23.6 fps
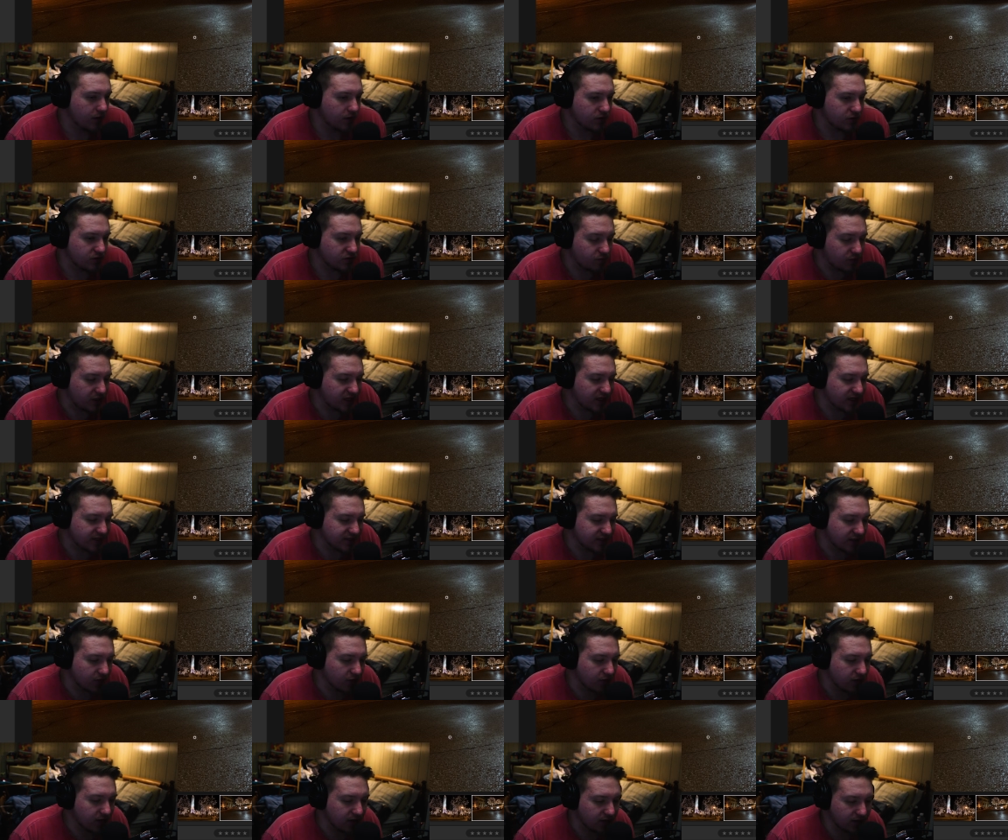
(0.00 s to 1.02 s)
just because I
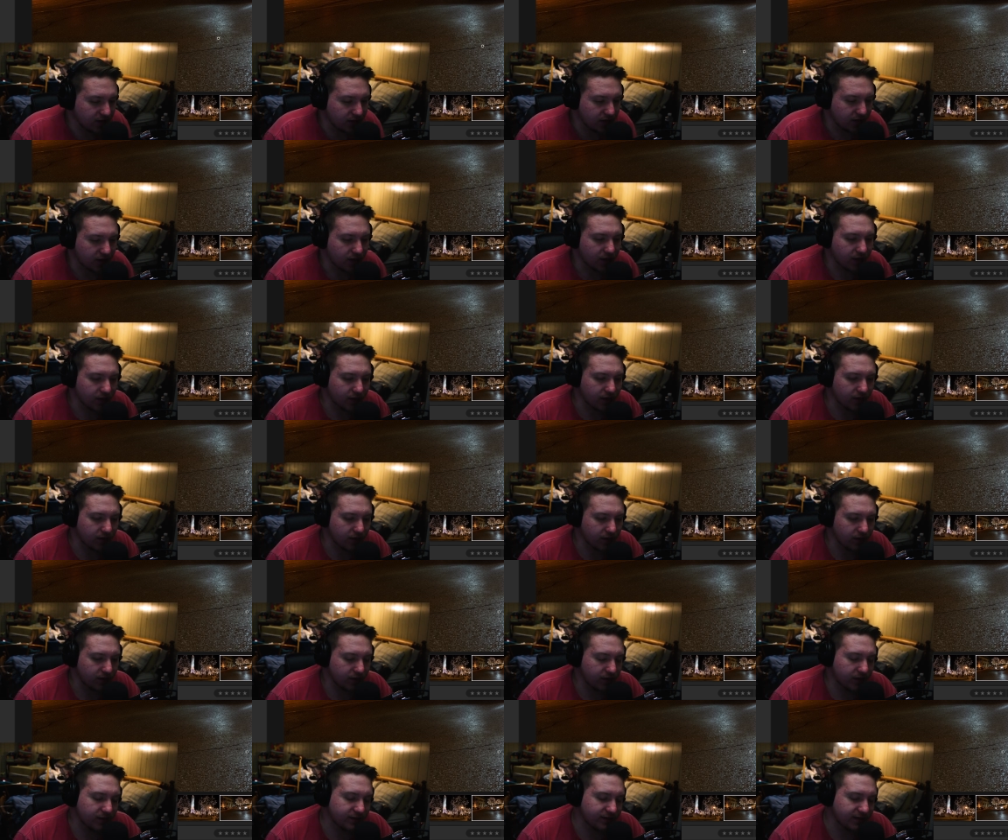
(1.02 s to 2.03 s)
don't think
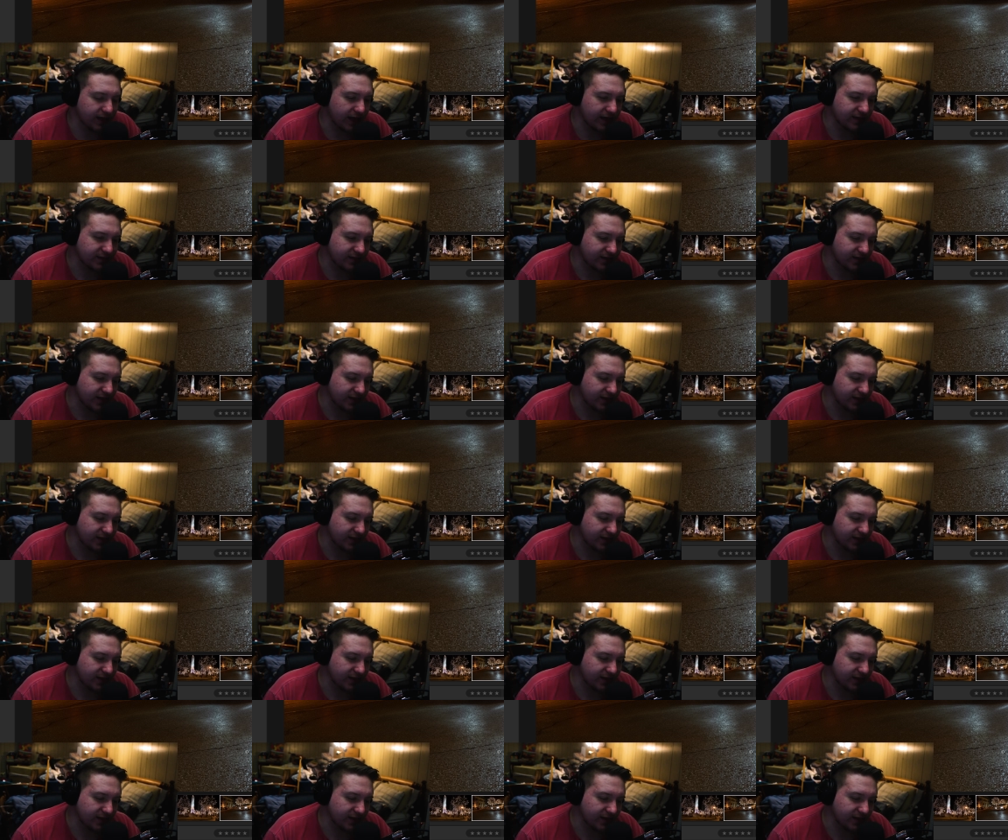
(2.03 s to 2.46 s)
it's as